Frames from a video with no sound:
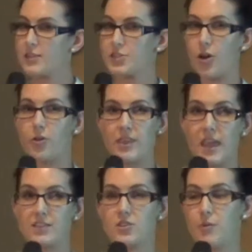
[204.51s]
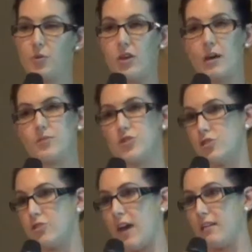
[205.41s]
So the next time you come to
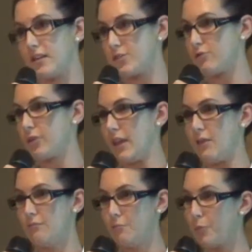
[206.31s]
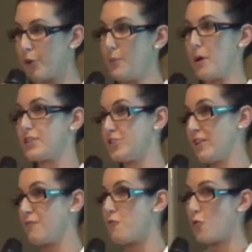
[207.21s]
do that, it's already pretty much
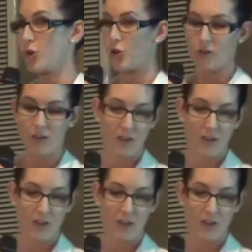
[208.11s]
done for you.